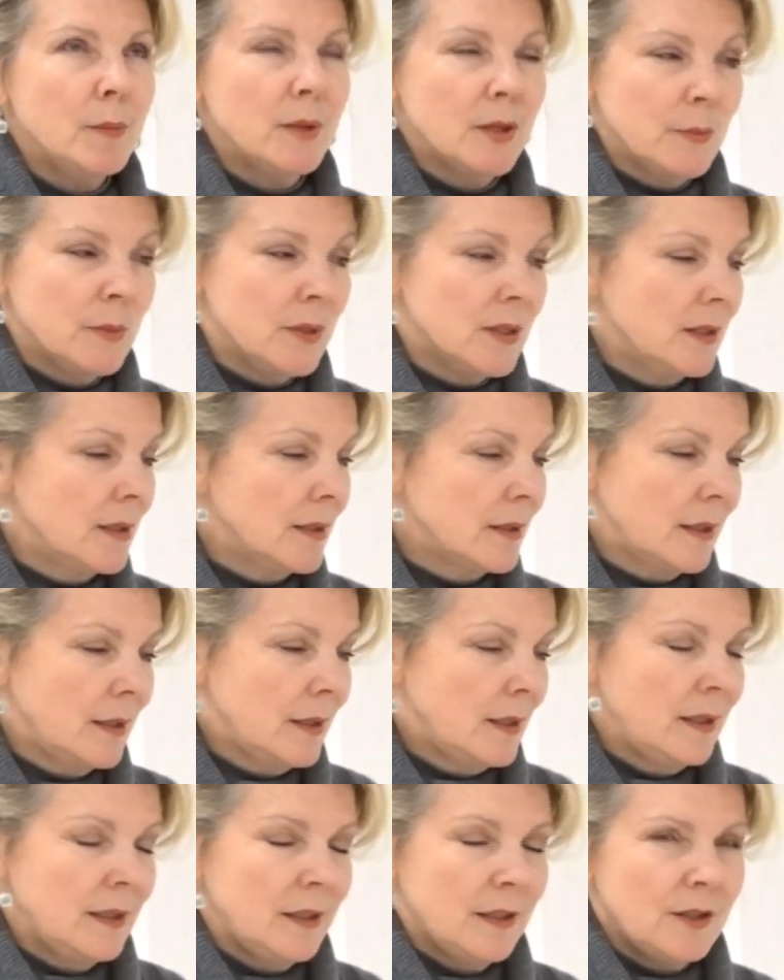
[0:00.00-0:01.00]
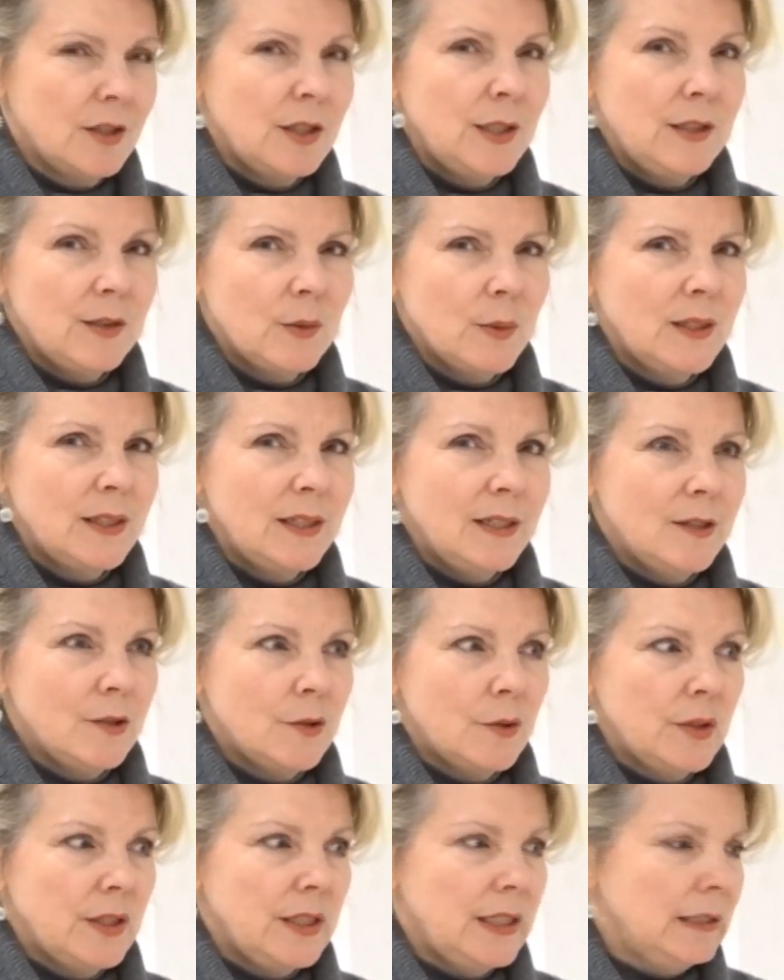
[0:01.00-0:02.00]
moment. She's
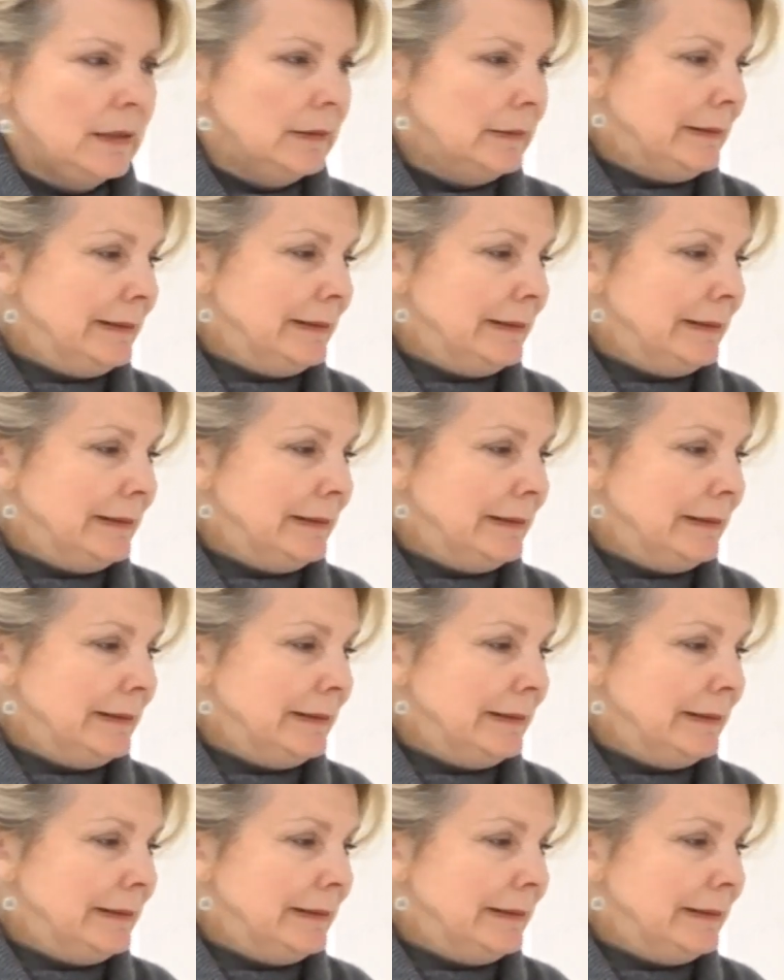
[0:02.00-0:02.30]
23.